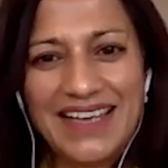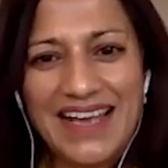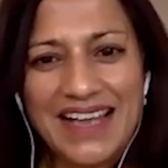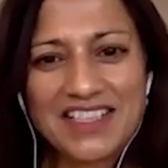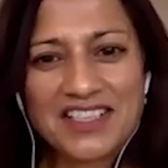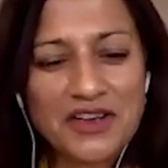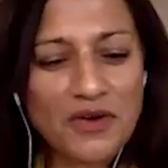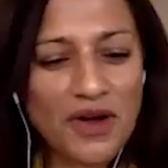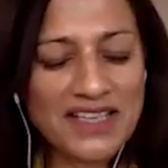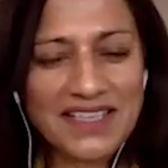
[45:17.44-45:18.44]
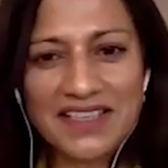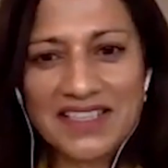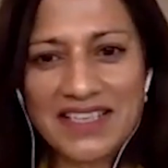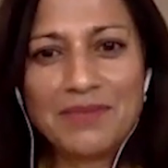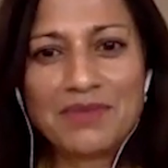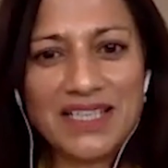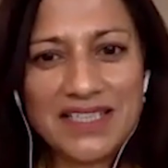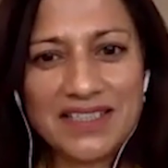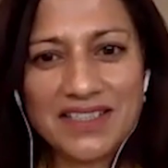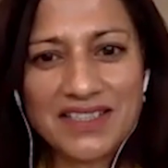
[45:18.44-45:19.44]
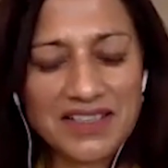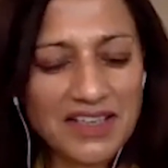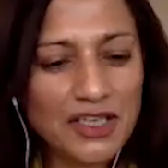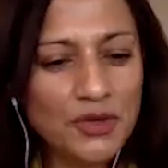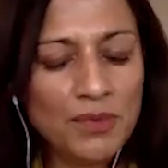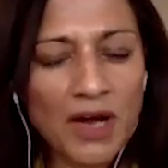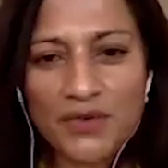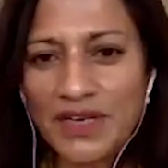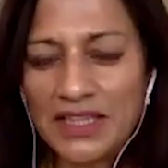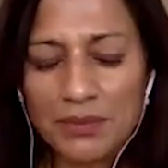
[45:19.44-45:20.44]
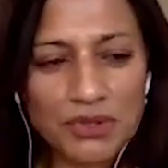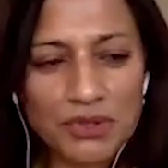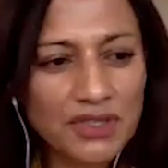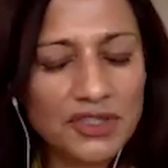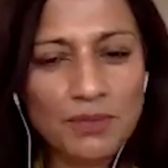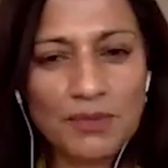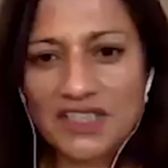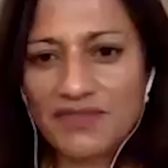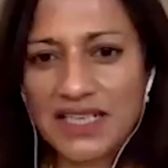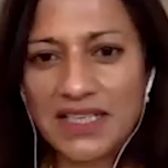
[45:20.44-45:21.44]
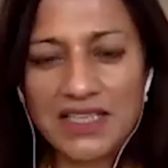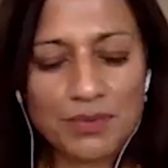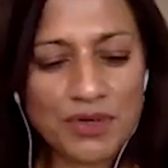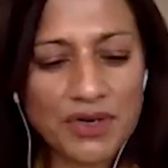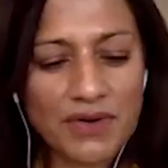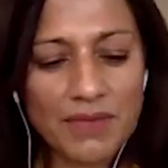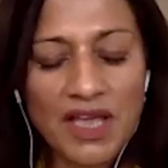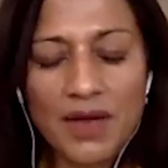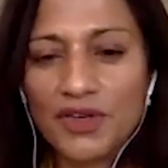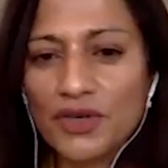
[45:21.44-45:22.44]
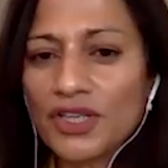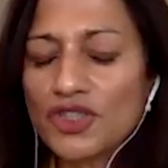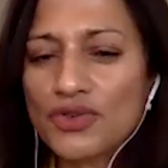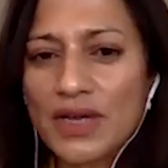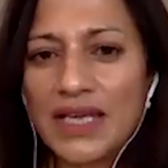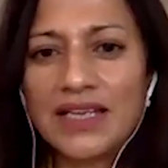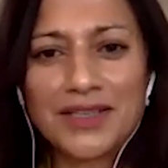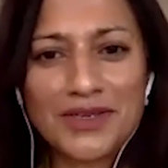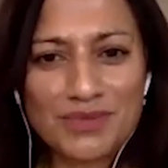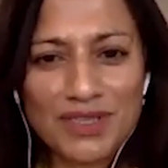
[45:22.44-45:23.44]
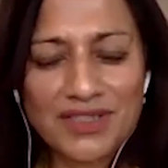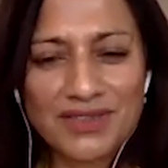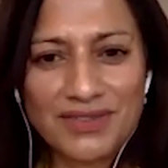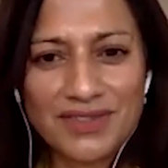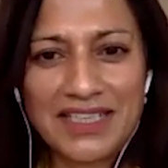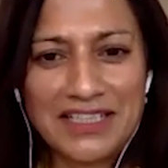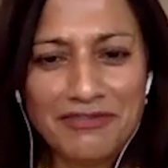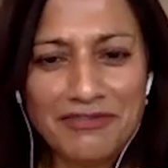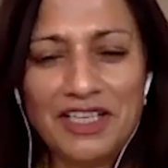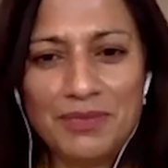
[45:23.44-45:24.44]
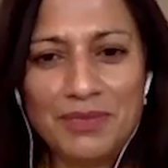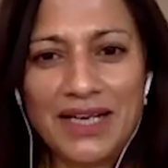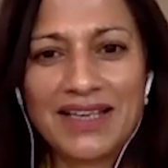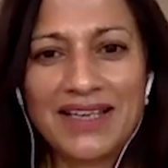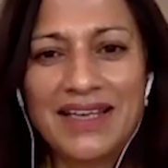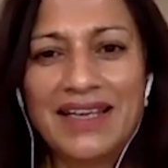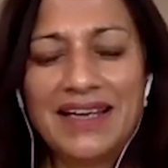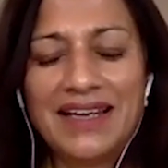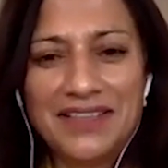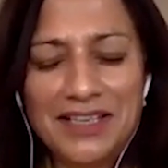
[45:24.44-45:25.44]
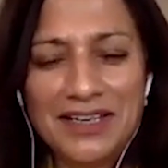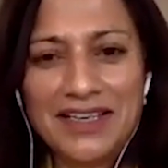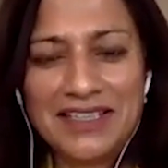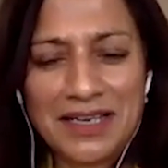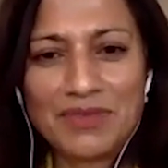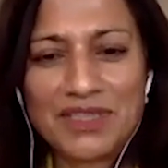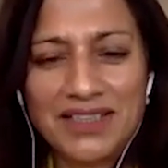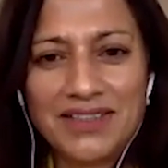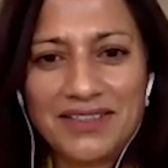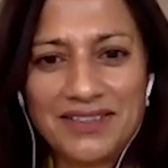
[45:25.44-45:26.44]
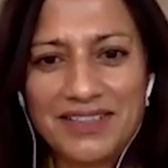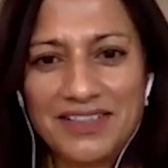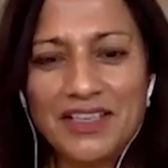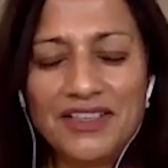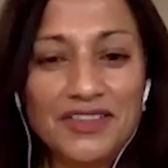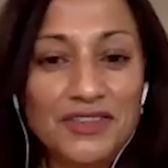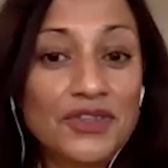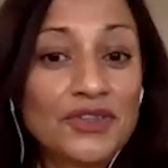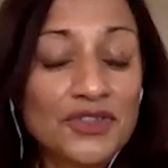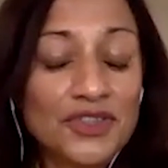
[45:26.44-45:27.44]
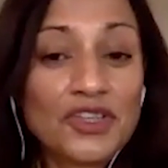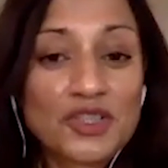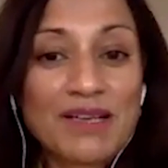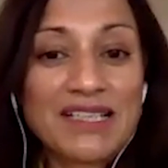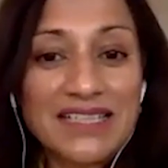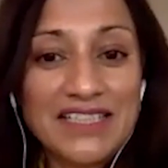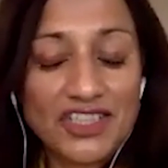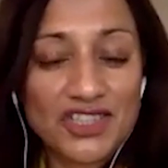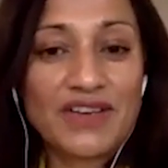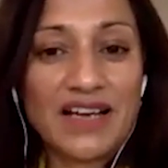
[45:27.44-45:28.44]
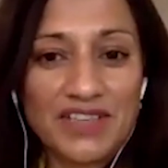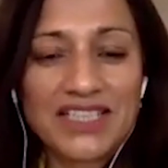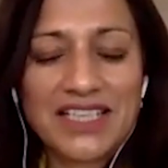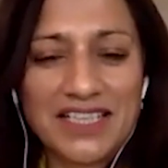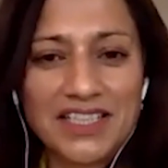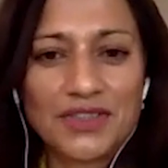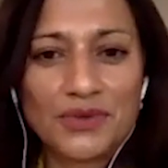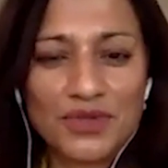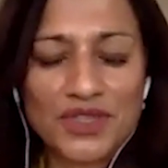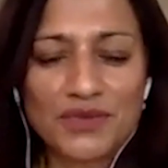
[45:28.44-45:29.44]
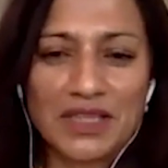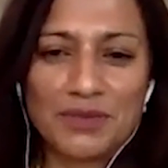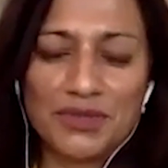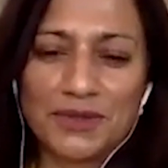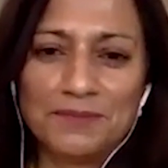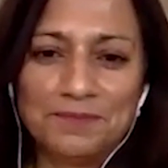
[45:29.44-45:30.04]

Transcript: And so I say the same to leaders. You might read the book, you might have attended the program, but you're not training those muscles, getting feedback, and then adapting. You're not a better leader just for having attended the course or read the book.